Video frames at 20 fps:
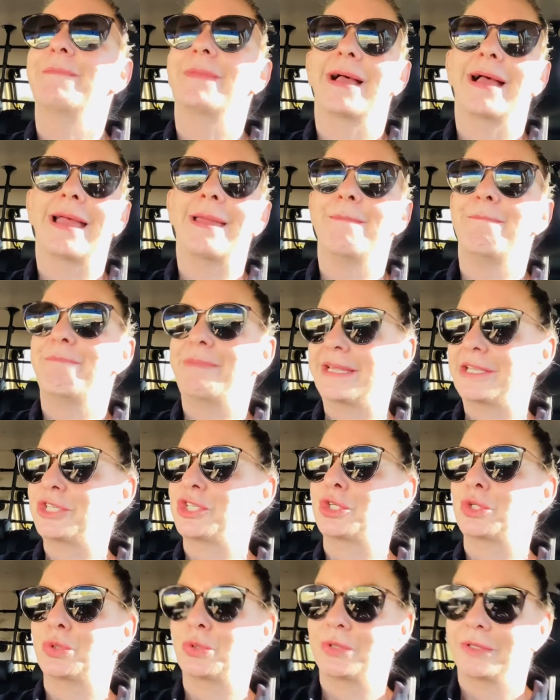I bet
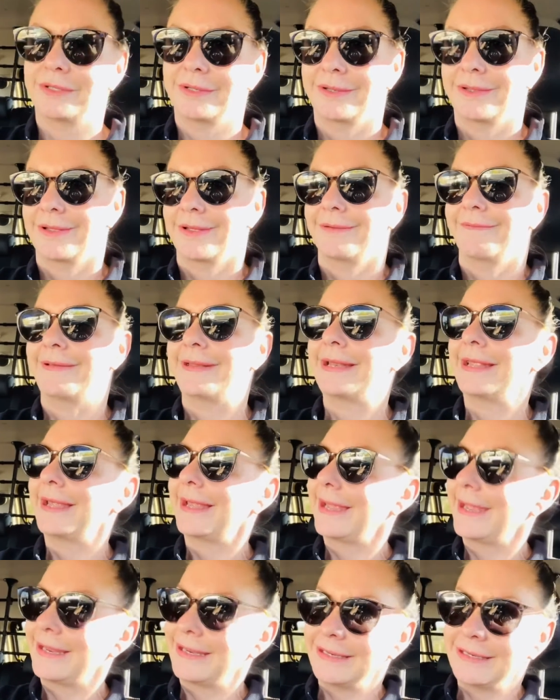you when
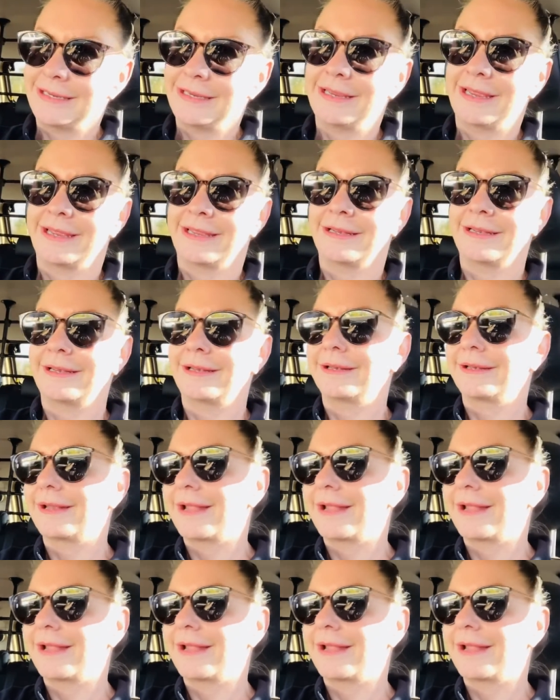Ellie and